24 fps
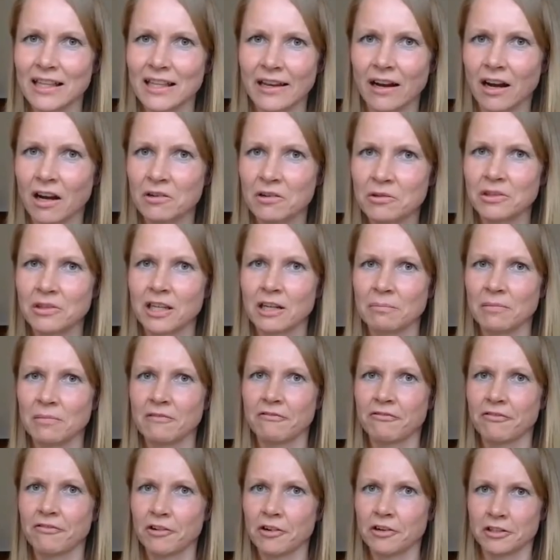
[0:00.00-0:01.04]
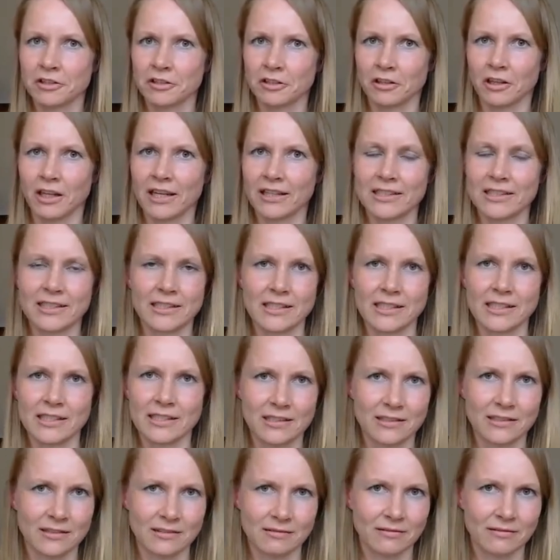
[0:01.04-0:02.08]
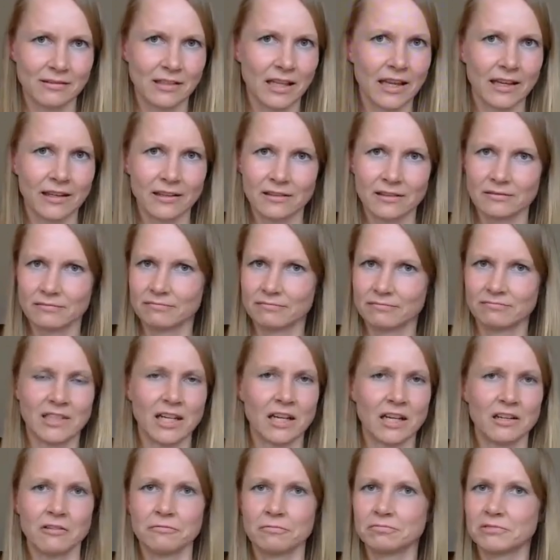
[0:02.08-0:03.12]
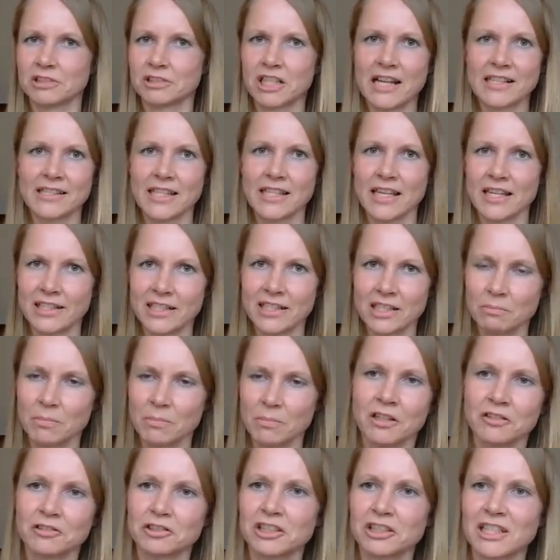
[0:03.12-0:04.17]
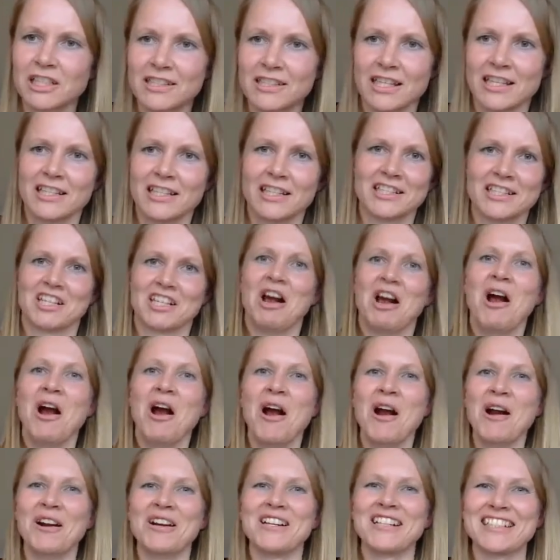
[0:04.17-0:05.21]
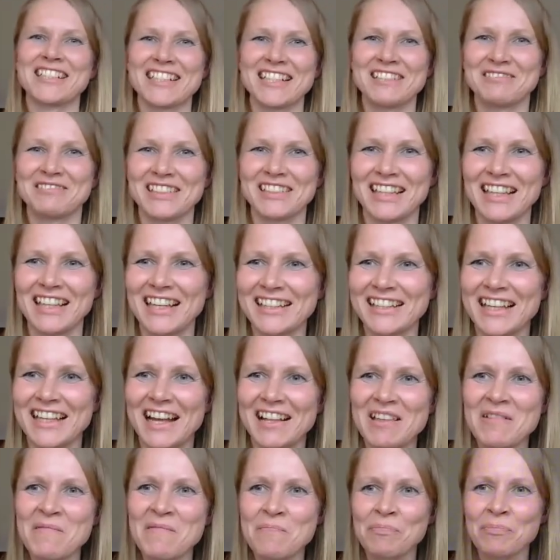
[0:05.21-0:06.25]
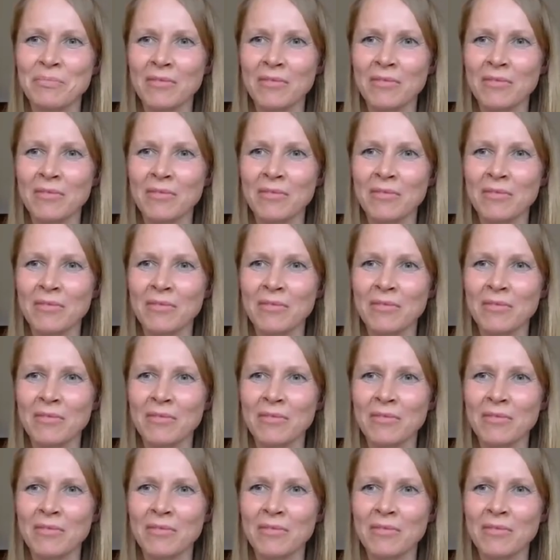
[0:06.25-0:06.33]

Like, how could there be further? Like, this is like kind of transcendence beyond transcendence or something like that.